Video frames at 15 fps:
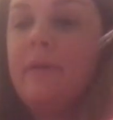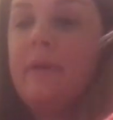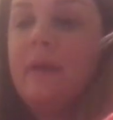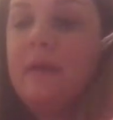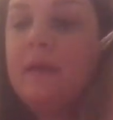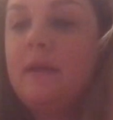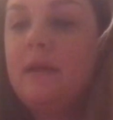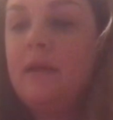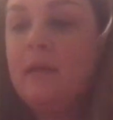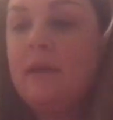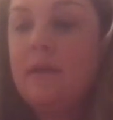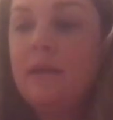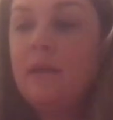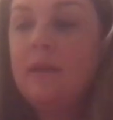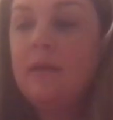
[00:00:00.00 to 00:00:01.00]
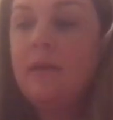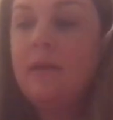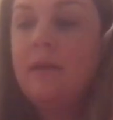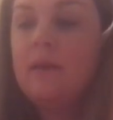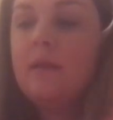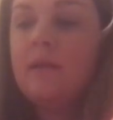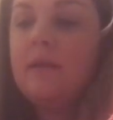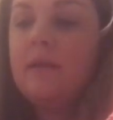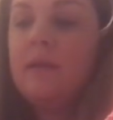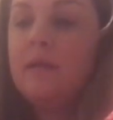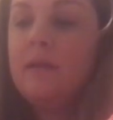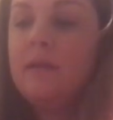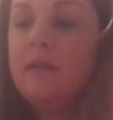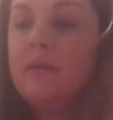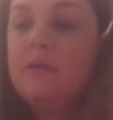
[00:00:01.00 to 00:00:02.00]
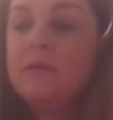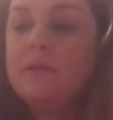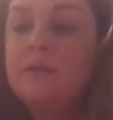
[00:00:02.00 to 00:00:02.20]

(silence)